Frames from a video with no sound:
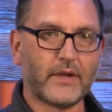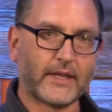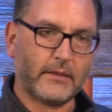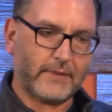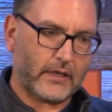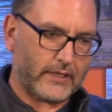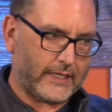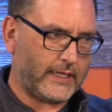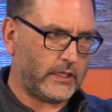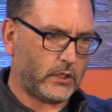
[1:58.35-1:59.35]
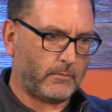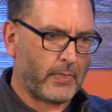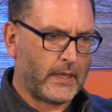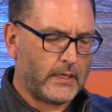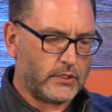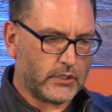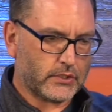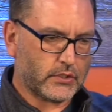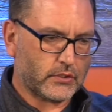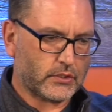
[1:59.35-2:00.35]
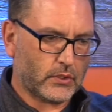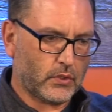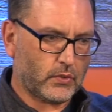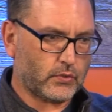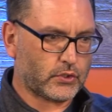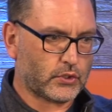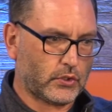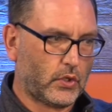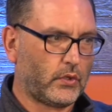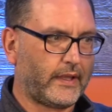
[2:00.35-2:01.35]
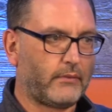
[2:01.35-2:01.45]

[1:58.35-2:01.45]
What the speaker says: to come down a hill just so slowly.